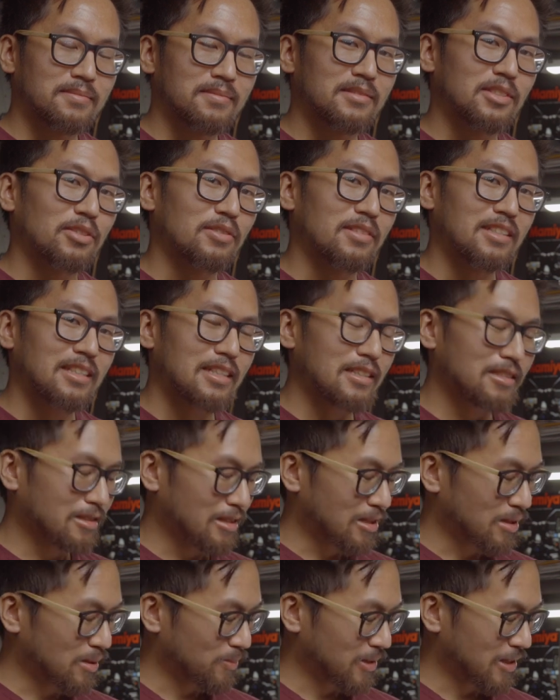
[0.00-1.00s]
So the last
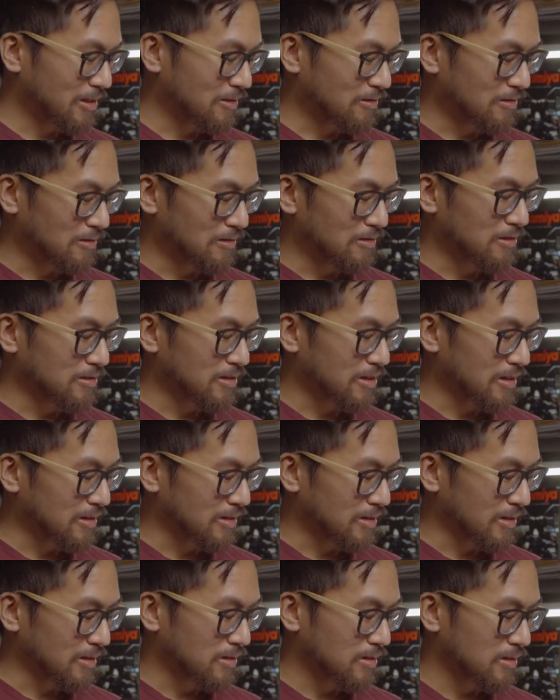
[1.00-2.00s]
kind of blank roll looks like
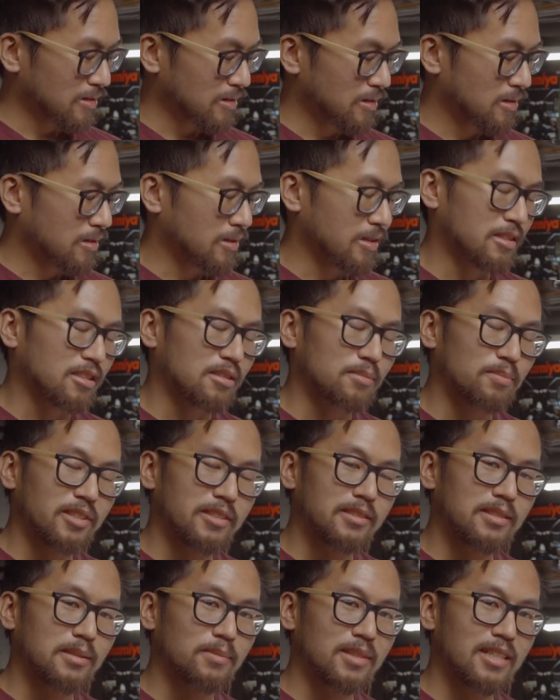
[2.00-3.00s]
this. It's
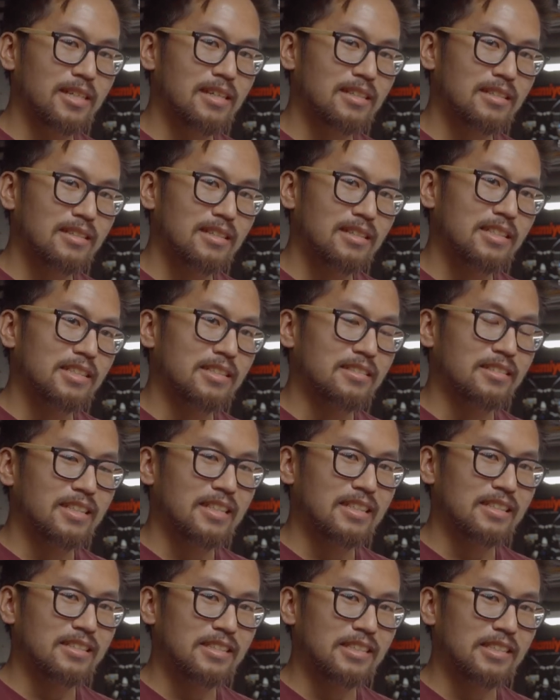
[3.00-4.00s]
completely black, you
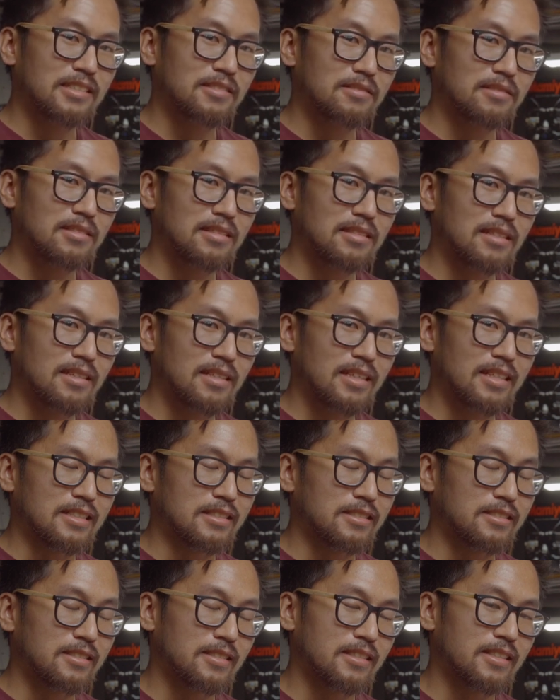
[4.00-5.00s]
can't see through it, and
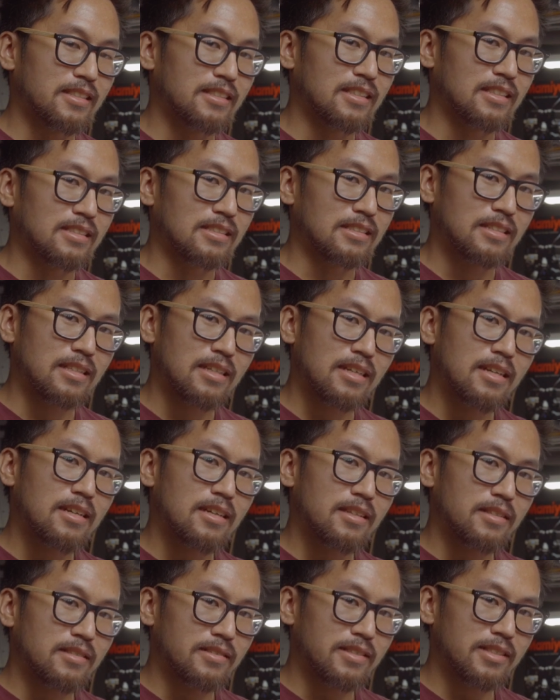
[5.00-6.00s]
there's nothing on it.
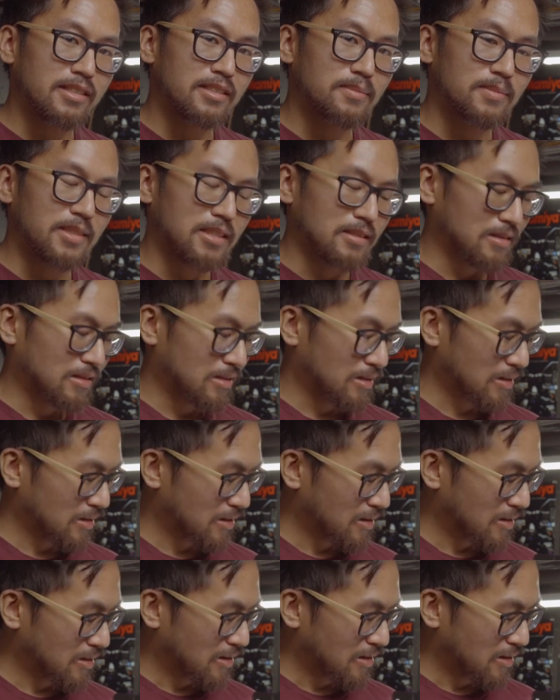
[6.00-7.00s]
This means
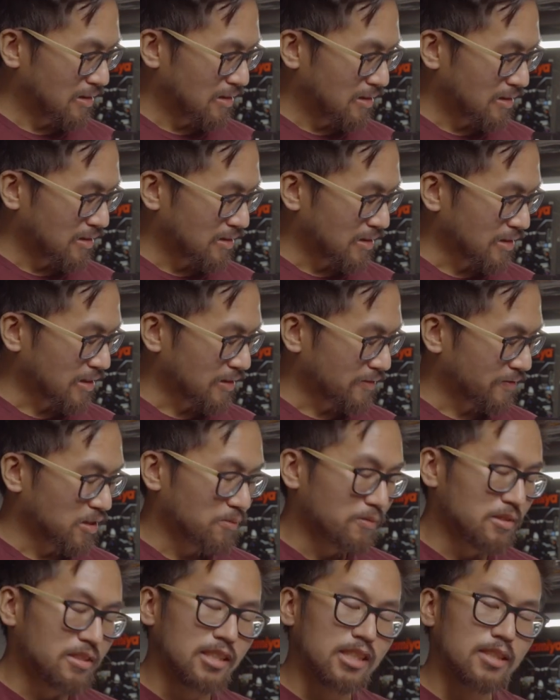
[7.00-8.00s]
that the
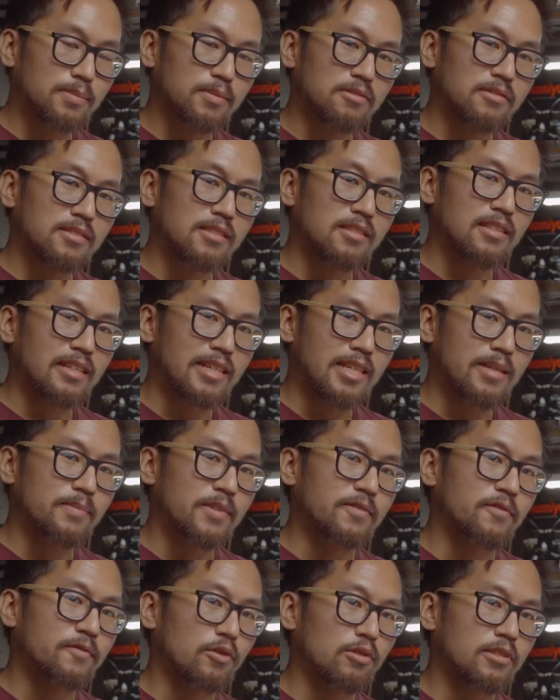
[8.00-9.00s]
film was exposed to light
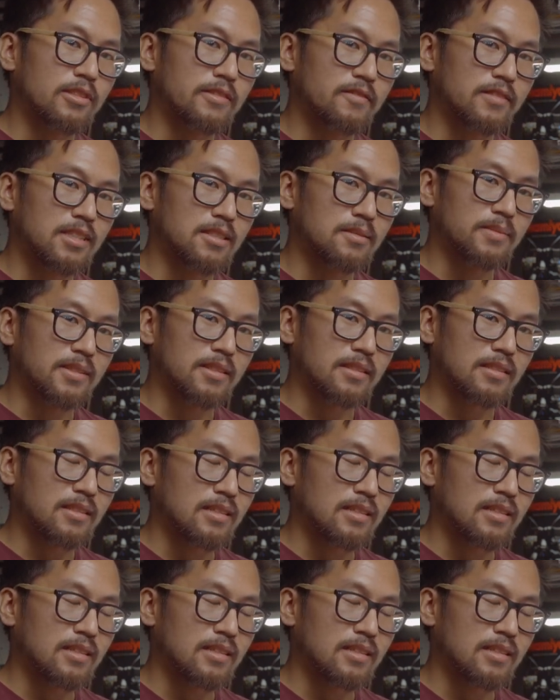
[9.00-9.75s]
before developing.